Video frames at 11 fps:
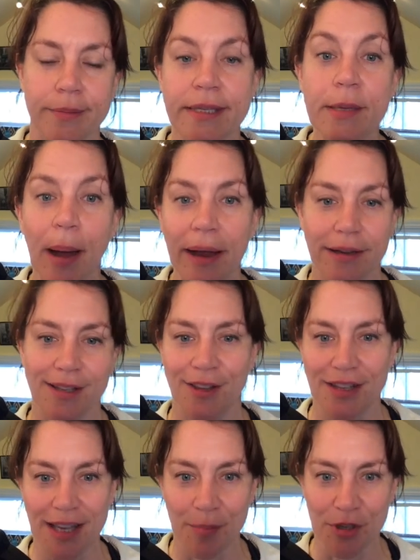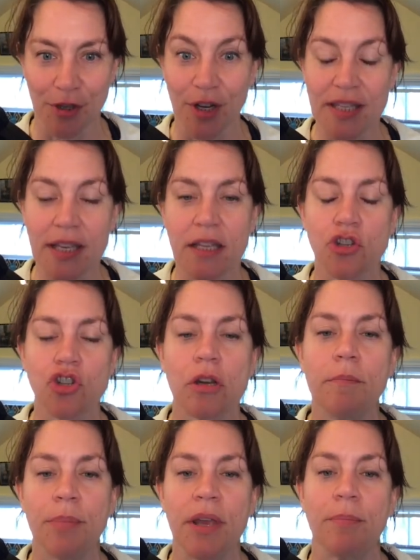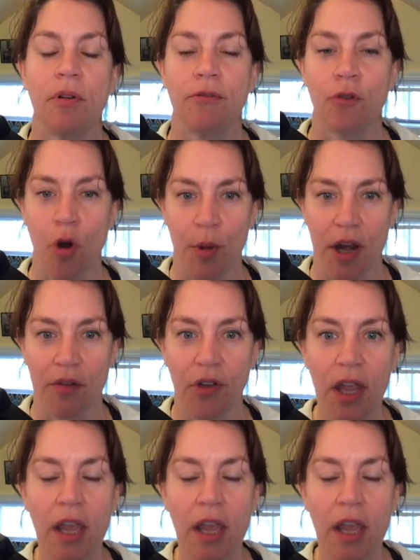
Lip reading: C- on this episode. It shouldn't be performative.